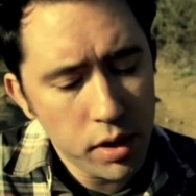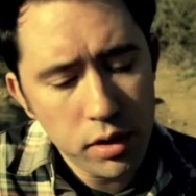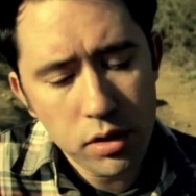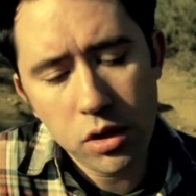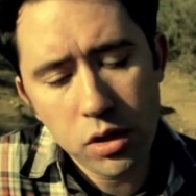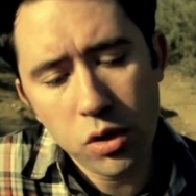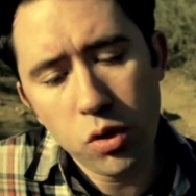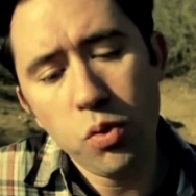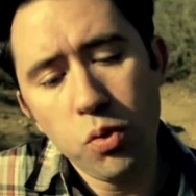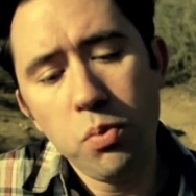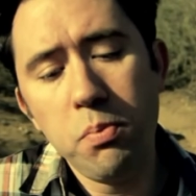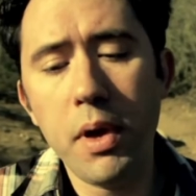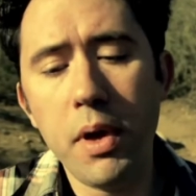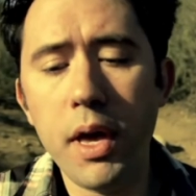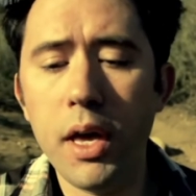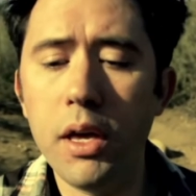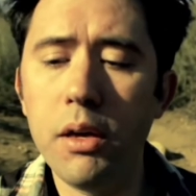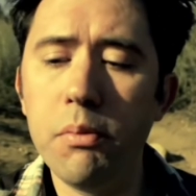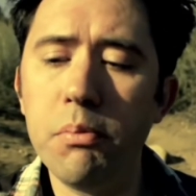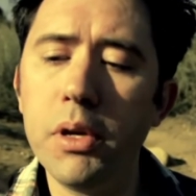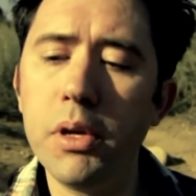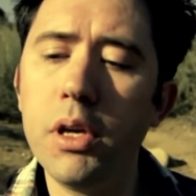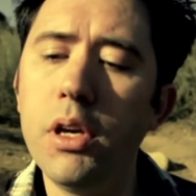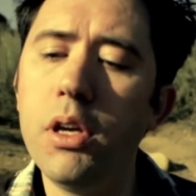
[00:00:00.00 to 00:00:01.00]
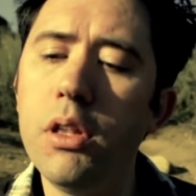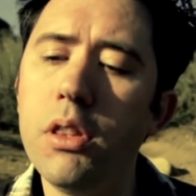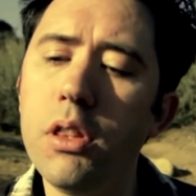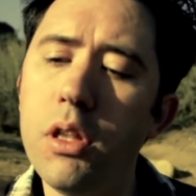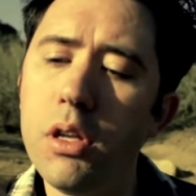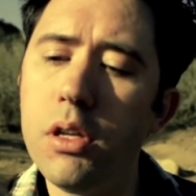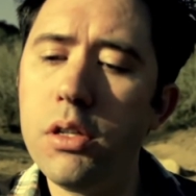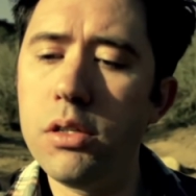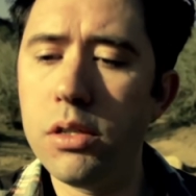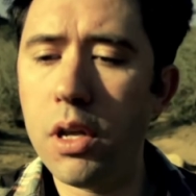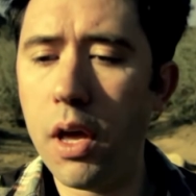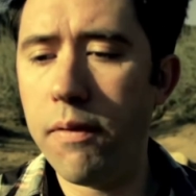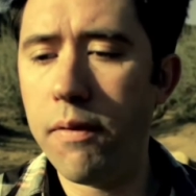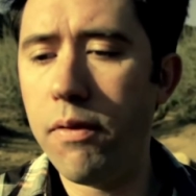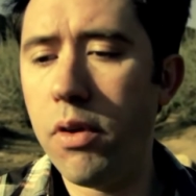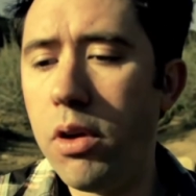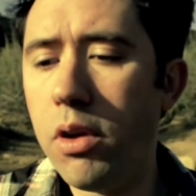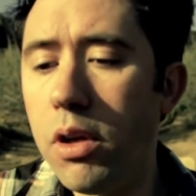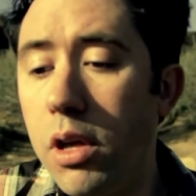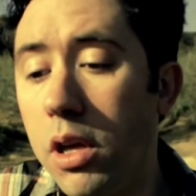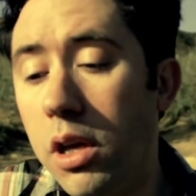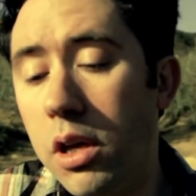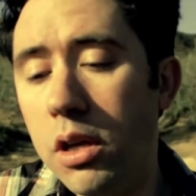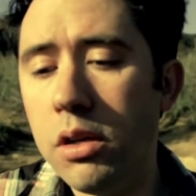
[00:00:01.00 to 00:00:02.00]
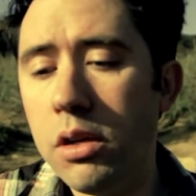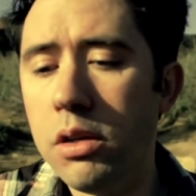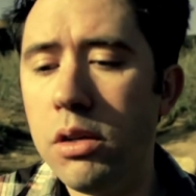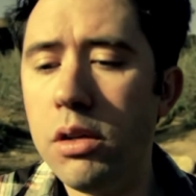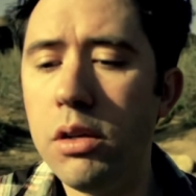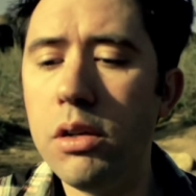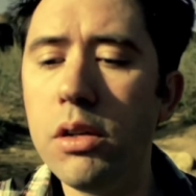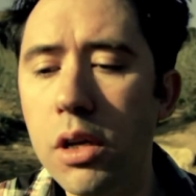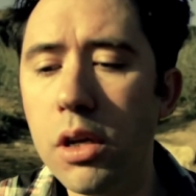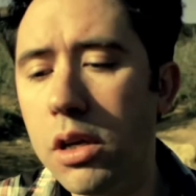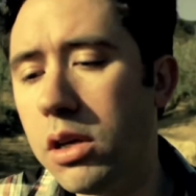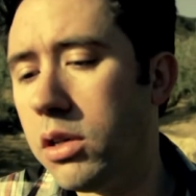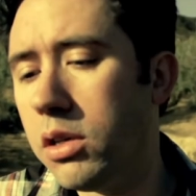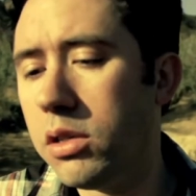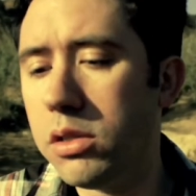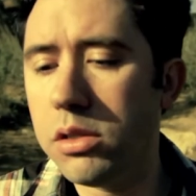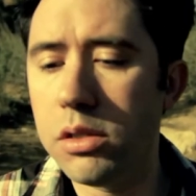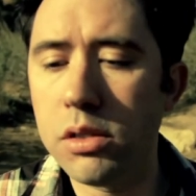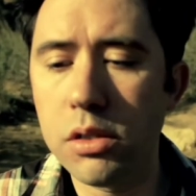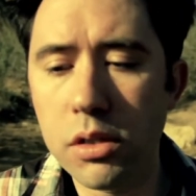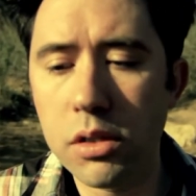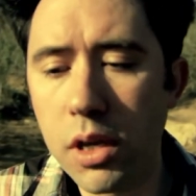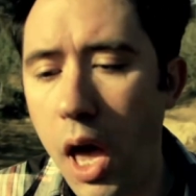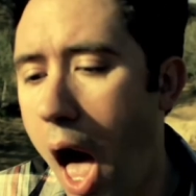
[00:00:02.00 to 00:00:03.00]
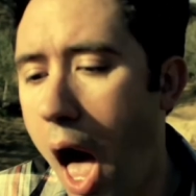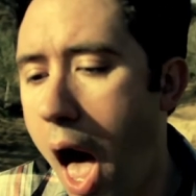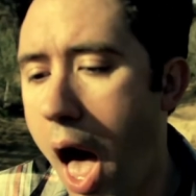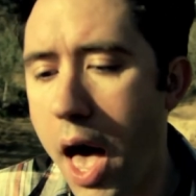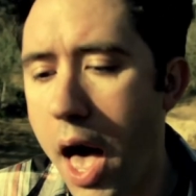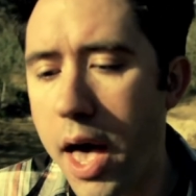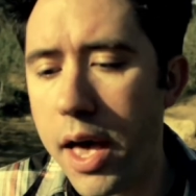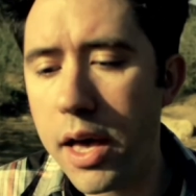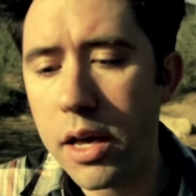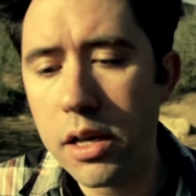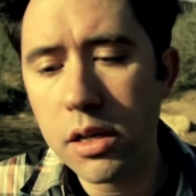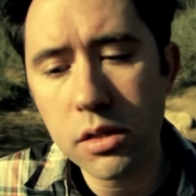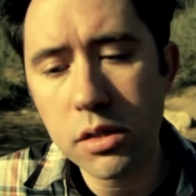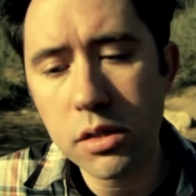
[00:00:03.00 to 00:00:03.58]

into it and really decided. I started playing